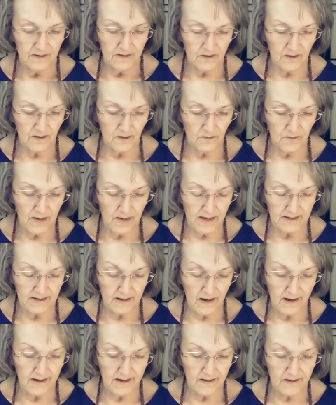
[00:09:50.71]
So that
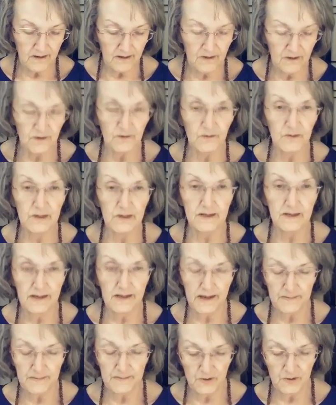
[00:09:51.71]
haiku really
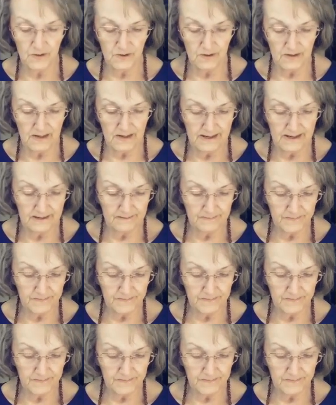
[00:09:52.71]
captures that.